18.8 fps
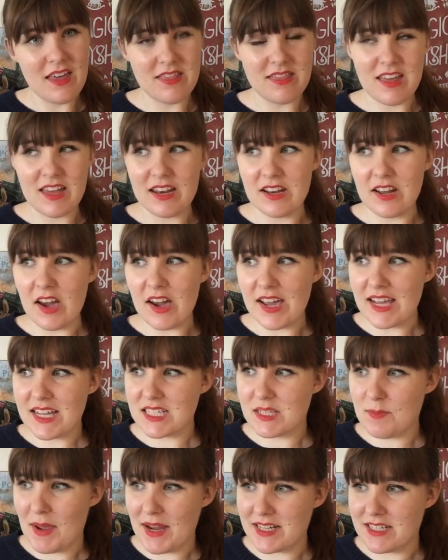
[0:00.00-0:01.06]
then I
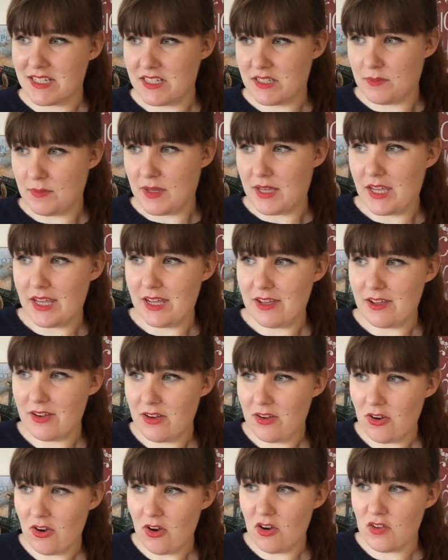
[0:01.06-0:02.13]
expect it to be
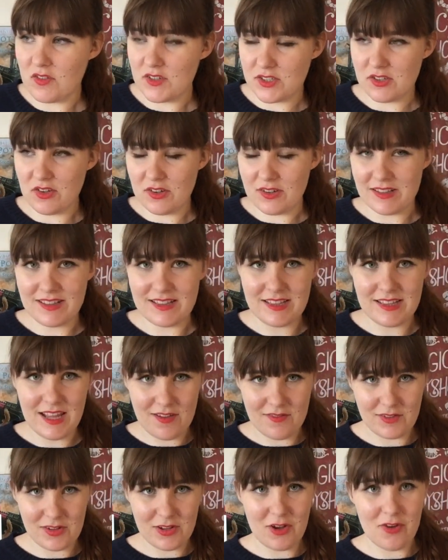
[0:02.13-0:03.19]
of a certain
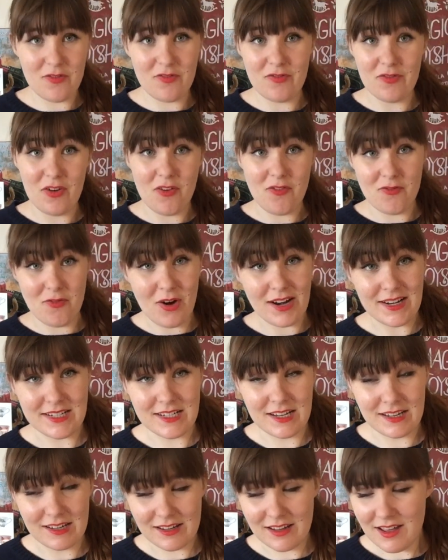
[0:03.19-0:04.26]
level of, of
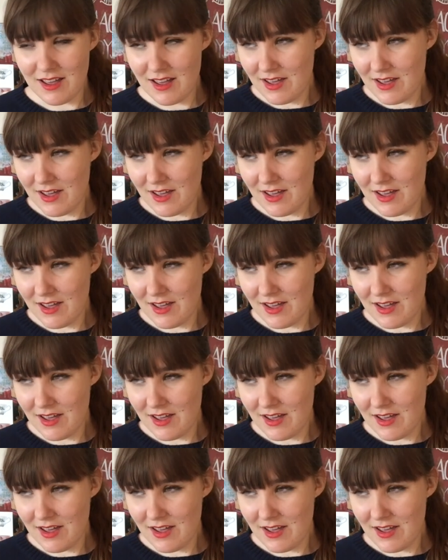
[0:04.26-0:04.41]
writing.